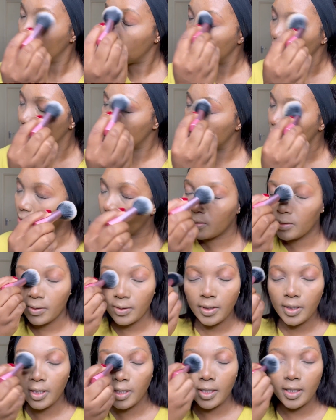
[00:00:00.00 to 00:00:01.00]
So
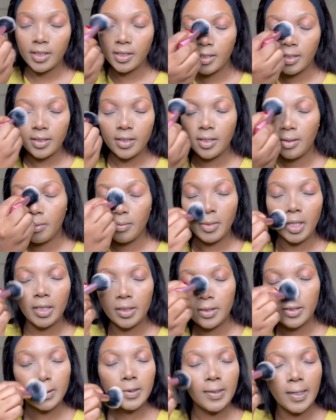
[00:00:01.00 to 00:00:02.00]
it's the
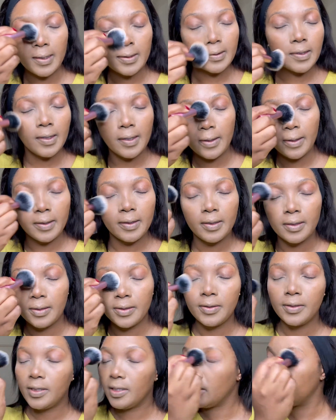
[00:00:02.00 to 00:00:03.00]
multitasker.
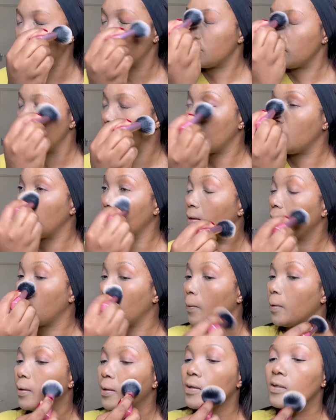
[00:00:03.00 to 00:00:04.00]
You can do anything
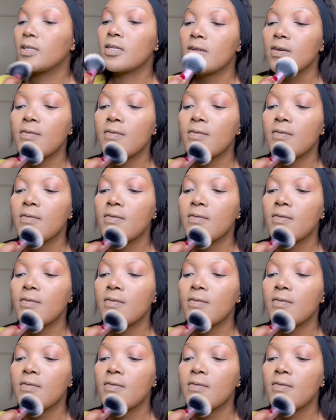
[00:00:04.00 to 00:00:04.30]
with it.